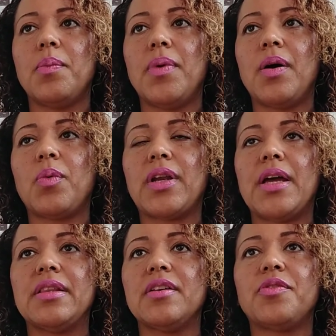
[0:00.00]
But when
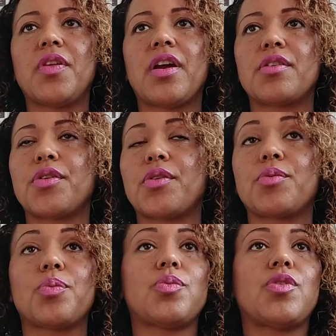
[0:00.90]
I lived there
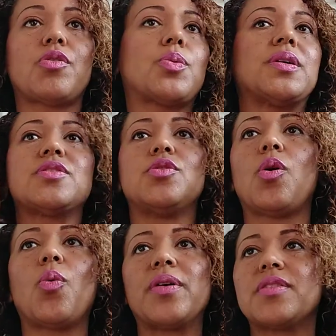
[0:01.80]
was no
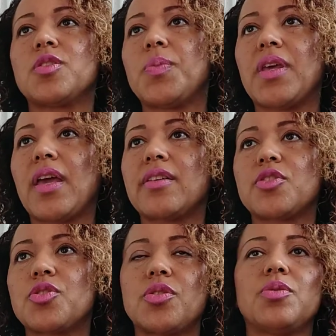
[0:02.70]
one to speak
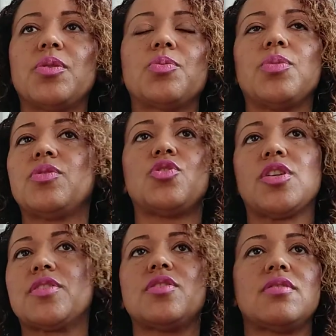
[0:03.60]
English to. There was
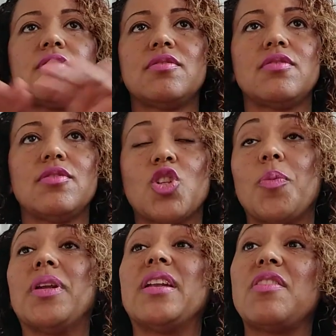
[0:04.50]
just
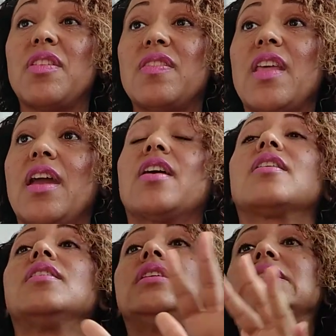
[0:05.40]
German, and even
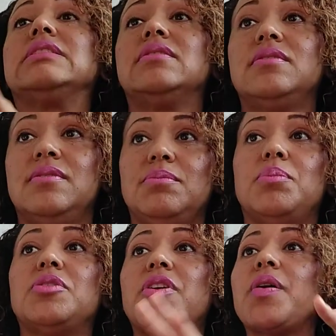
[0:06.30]
there,
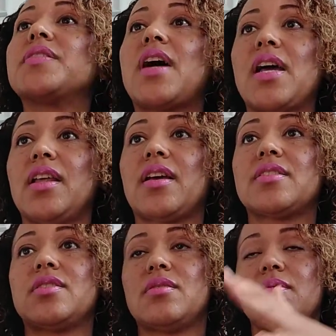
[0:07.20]
Bavarian
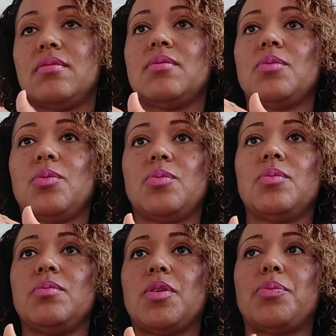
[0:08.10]
dialects.
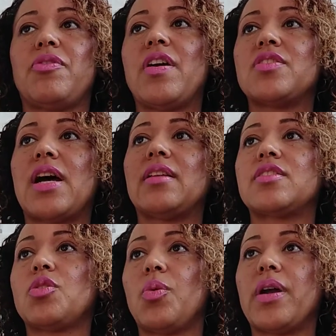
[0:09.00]
The Bavarian
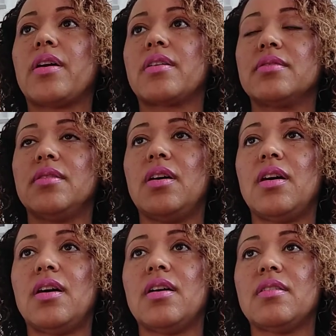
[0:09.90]
dialect to where
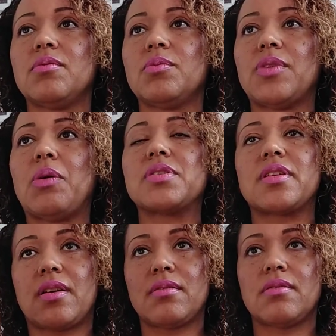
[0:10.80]
that was
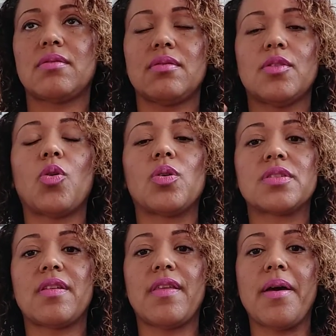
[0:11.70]
local
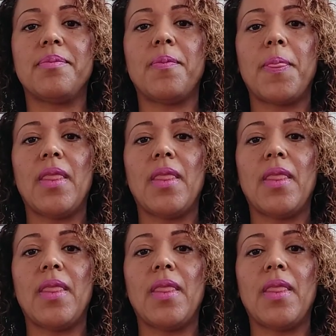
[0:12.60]
to them.